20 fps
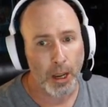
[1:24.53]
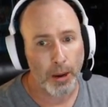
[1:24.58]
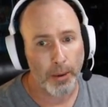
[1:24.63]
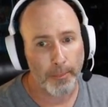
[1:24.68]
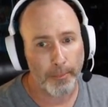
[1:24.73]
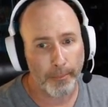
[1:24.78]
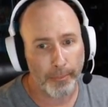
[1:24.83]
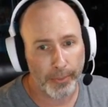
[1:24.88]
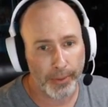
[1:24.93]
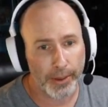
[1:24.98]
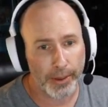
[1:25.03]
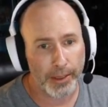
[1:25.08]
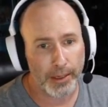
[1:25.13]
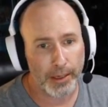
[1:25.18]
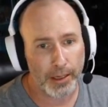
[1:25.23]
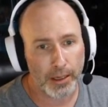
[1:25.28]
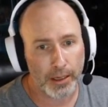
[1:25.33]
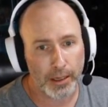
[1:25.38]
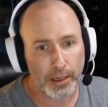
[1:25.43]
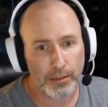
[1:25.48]

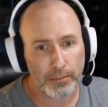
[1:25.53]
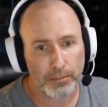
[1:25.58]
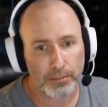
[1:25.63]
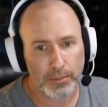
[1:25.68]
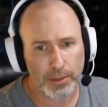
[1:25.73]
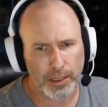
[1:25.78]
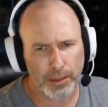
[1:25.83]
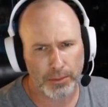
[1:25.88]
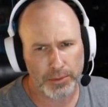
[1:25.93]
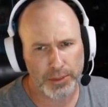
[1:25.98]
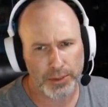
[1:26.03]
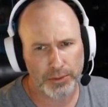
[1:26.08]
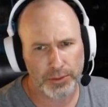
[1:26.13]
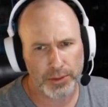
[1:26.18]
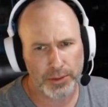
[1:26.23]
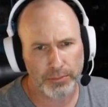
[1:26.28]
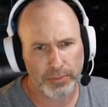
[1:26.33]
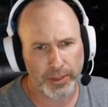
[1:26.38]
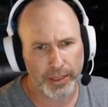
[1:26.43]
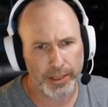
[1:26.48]
But there was still
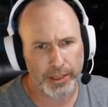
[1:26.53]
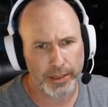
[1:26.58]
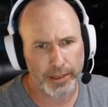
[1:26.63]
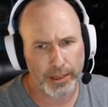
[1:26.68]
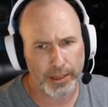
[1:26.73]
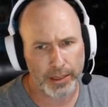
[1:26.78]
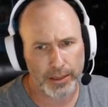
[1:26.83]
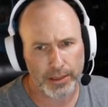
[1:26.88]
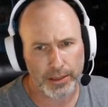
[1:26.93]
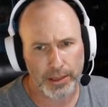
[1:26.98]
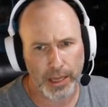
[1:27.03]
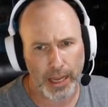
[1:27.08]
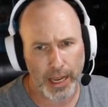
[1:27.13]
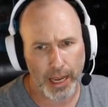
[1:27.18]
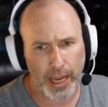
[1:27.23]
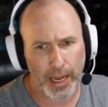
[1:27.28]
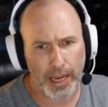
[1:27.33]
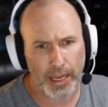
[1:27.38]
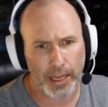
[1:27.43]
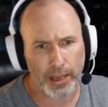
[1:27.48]
some play there.
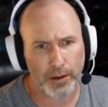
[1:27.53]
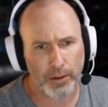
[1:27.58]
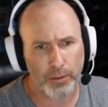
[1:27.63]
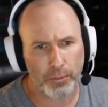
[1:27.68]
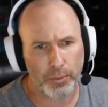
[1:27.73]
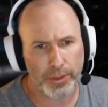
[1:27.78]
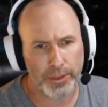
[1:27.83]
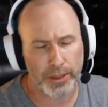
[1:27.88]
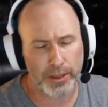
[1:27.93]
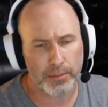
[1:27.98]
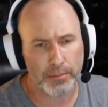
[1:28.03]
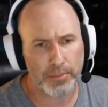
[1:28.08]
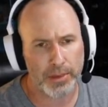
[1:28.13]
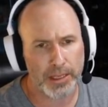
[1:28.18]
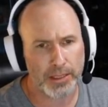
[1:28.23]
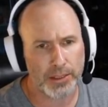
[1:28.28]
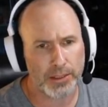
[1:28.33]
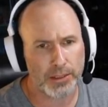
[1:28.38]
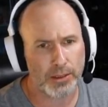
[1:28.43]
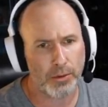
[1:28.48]
And with them
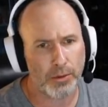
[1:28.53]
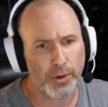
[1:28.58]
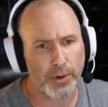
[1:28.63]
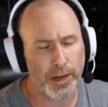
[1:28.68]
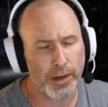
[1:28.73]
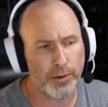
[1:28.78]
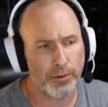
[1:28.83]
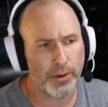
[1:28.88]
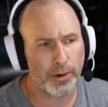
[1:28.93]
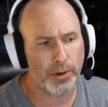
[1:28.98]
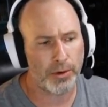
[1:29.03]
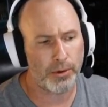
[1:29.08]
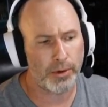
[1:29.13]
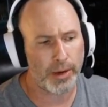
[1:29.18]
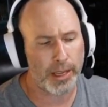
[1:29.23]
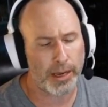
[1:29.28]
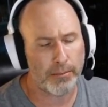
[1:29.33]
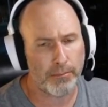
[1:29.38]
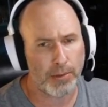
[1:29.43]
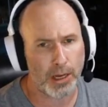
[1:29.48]
being so hero
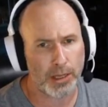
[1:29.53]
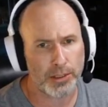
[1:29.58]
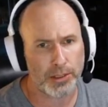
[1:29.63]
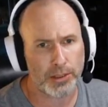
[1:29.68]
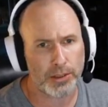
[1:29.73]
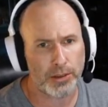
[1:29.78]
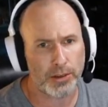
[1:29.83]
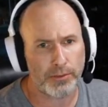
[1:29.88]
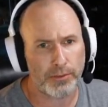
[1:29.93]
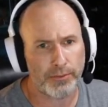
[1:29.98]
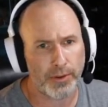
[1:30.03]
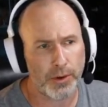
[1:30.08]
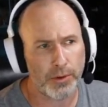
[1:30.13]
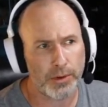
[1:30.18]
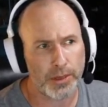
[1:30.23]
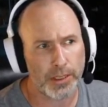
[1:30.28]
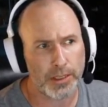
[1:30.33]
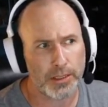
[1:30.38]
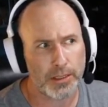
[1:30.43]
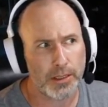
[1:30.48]
and monster
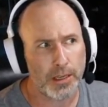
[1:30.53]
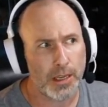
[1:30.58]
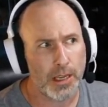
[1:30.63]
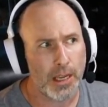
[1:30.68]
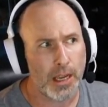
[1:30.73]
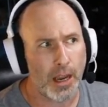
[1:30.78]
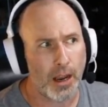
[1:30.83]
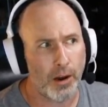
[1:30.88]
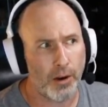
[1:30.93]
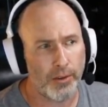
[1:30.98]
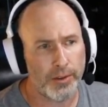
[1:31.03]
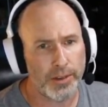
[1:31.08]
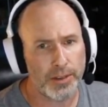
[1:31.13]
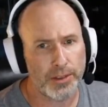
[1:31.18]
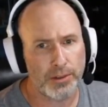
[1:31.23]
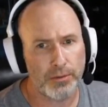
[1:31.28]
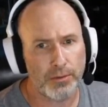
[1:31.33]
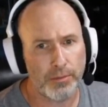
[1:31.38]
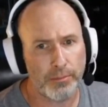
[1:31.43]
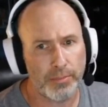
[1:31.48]
focused, all
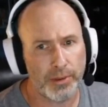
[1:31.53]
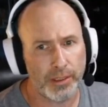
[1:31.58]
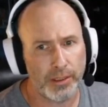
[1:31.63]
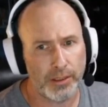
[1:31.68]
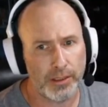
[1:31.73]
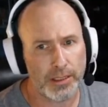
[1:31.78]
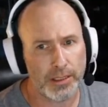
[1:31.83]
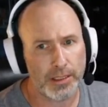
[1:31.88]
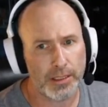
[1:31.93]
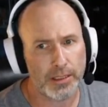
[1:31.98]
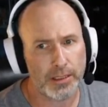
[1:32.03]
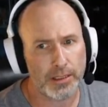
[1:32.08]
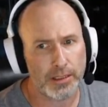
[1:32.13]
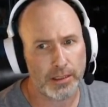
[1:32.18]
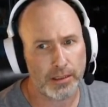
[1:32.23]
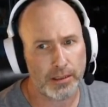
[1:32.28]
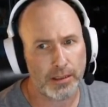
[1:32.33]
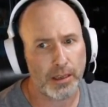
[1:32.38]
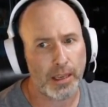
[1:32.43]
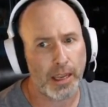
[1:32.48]
these new
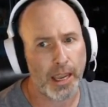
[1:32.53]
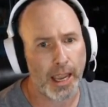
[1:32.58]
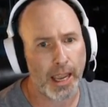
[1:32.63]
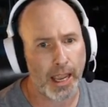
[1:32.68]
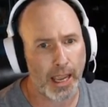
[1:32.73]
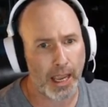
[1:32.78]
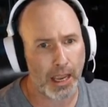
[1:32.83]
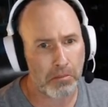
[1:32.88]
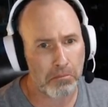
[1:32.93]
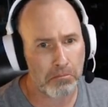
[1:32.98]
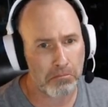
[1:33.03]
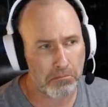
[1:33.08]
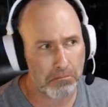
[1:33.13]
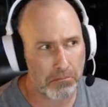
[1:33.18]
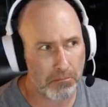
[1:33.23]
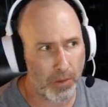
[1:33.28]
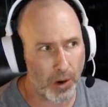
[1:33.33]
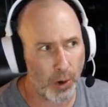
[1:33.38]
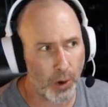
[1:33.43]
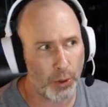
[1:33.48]
abilities
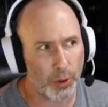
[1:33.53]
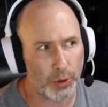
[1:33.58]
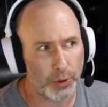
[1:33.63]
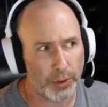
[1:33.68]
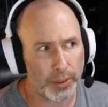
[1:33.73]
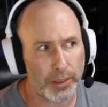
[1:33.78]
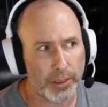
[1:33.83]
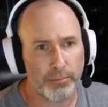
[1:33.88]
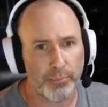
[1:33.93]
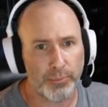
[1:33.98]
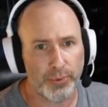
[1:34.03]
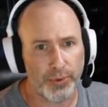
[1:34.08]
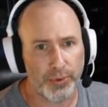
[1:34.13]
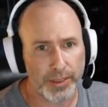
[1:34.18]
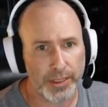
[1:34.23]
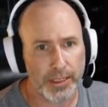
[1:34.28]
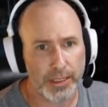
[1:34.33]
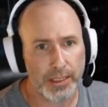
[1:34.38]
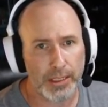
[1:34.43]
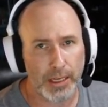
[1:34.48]
are looking
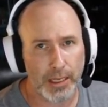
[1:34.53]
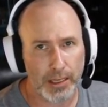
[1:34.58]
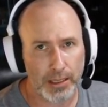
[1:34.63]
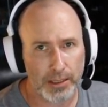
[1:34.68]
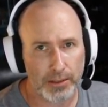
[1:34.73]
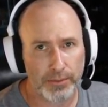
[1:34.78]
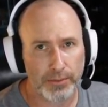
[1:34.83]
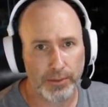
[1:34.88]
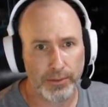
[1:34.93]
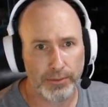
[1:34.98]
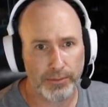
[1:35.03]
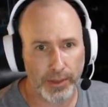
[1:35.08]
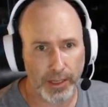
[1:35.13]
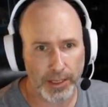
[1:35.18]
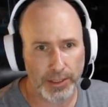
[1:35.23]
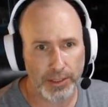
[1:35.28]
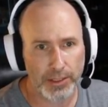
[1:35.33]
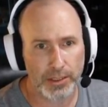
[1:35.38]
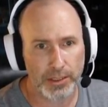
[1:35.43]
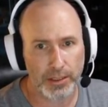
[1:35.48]
pretty nice for
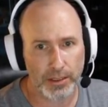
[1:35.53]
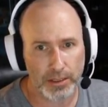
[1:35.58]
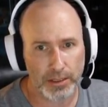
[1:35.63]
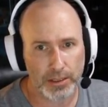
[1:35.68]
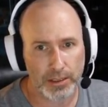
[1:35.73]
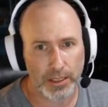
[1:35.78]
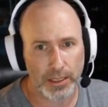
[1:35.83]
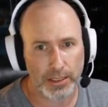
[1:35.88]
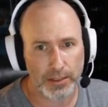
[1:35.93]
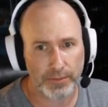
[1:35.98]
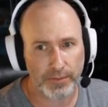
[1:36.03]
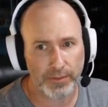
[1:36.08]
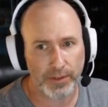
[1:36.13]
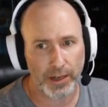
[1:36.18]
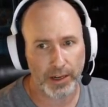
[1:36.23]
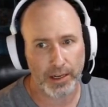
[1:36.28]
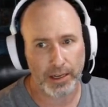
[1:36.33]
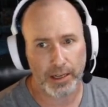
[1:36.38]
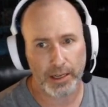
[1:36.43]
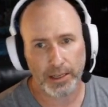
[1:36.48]
Flesh Eaters. It's
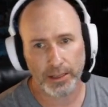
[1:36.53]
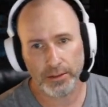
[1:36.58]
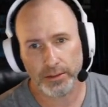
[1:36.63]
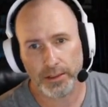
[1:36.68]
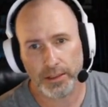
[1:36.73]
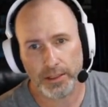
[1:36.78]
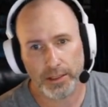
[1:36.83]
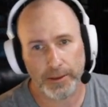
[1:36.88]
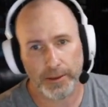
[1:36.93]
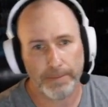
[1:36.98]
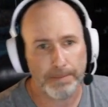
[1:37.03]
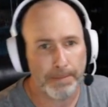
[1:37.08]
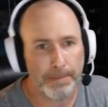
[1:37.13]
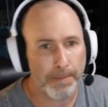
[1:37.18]
very interesting.